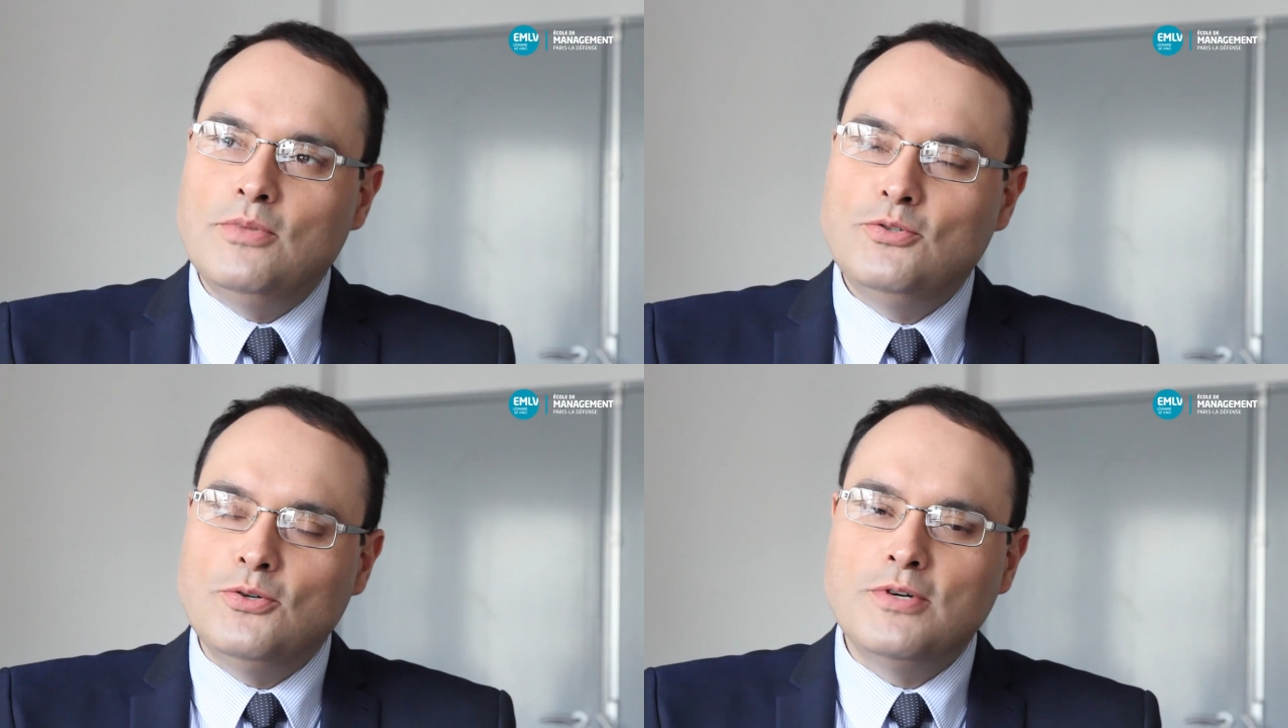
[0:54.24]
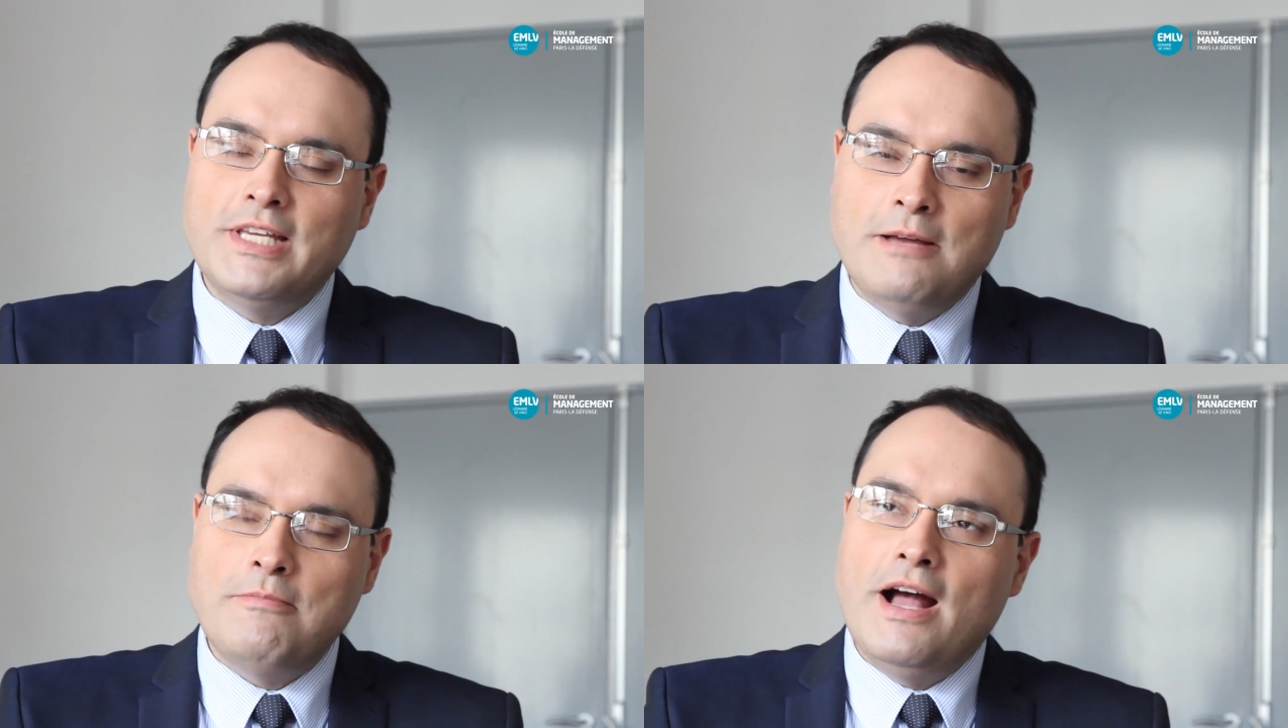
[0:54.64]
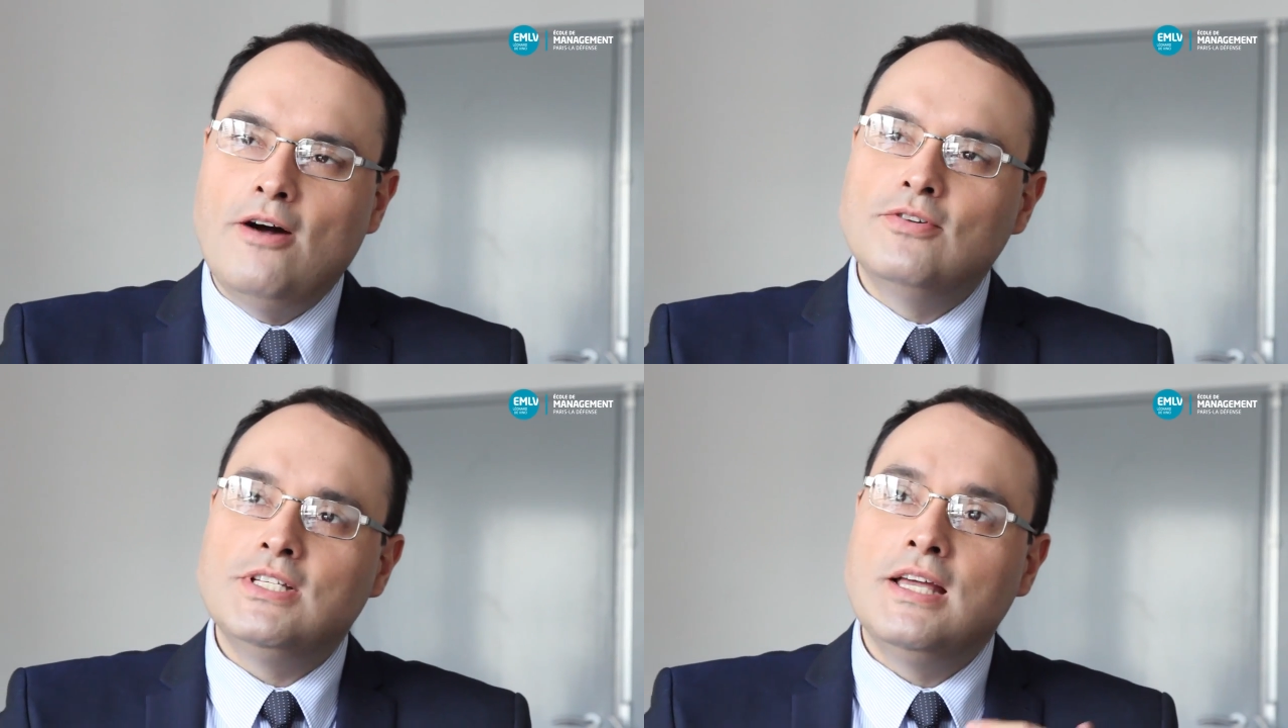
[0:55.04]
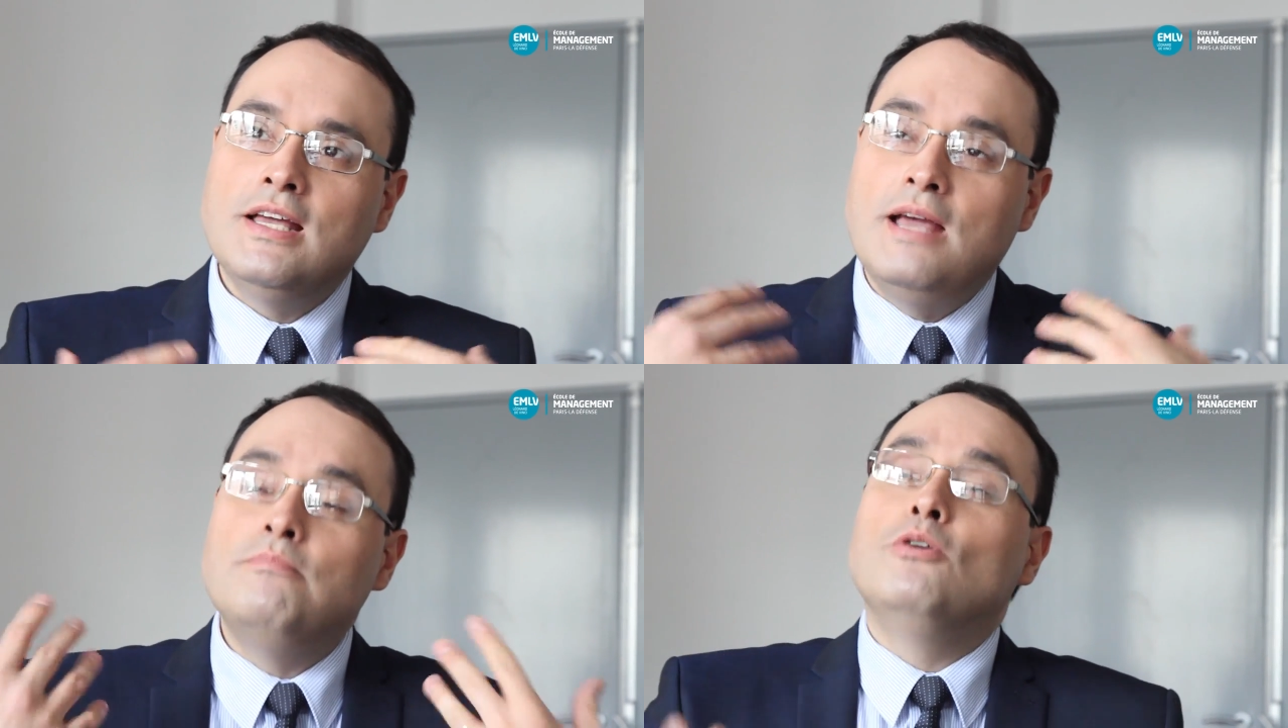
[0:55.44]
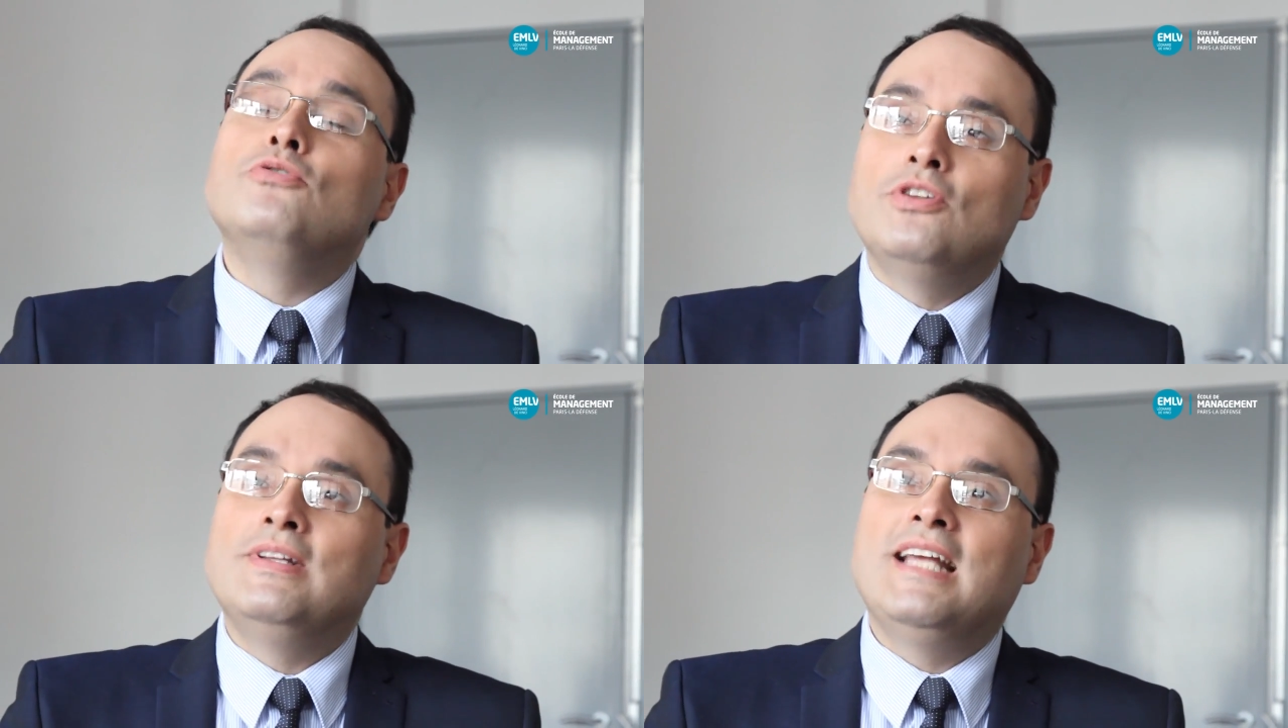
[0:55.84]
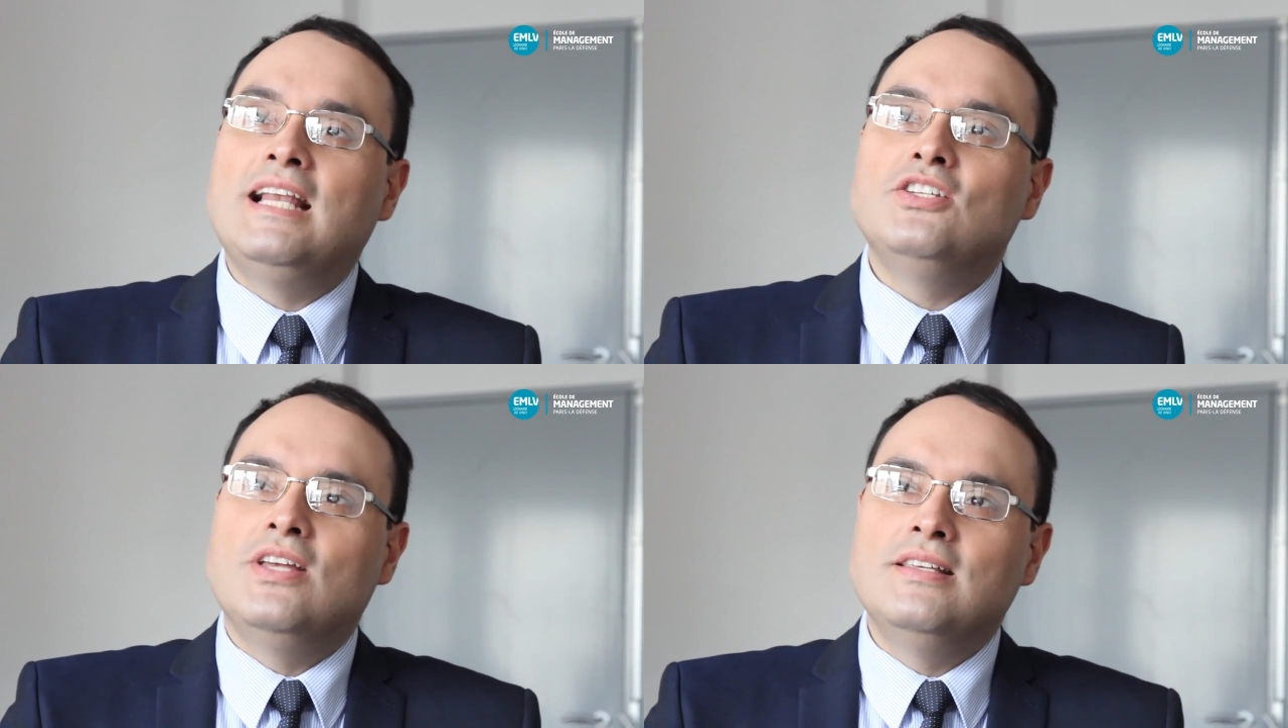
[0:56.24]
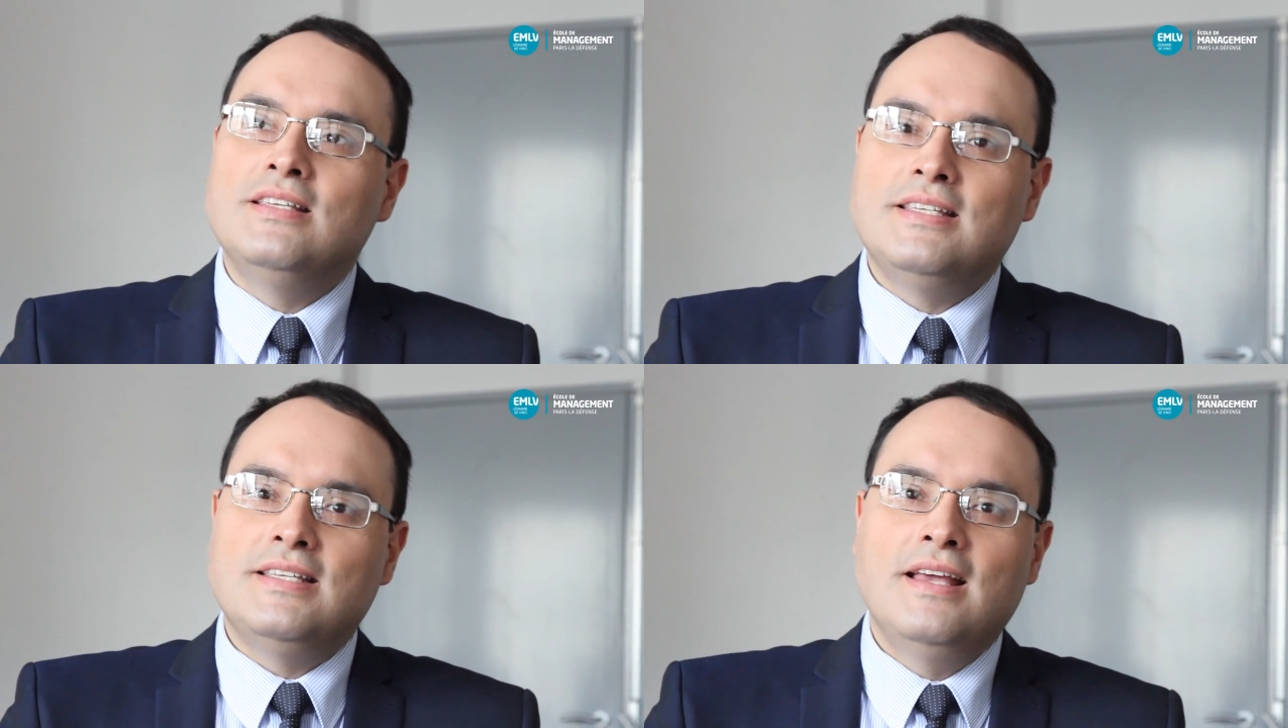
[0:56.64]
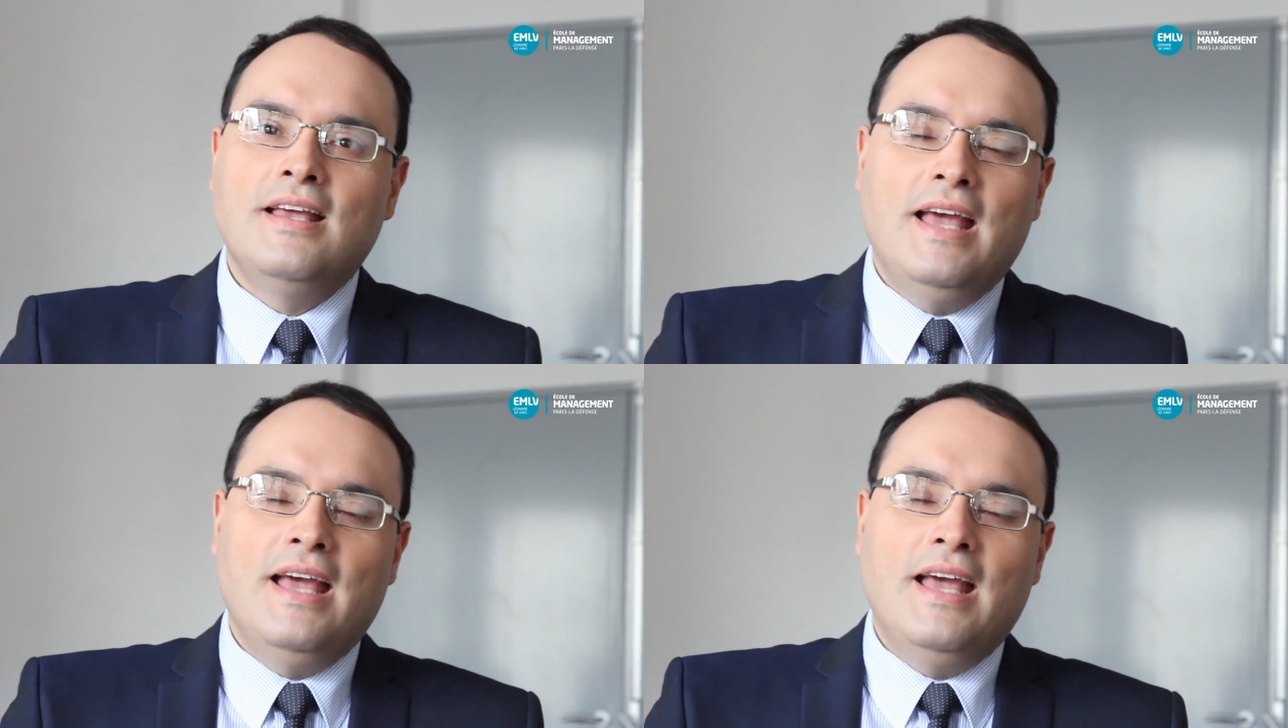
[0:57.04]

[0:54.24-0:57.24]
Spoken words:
talking about emotional intelligence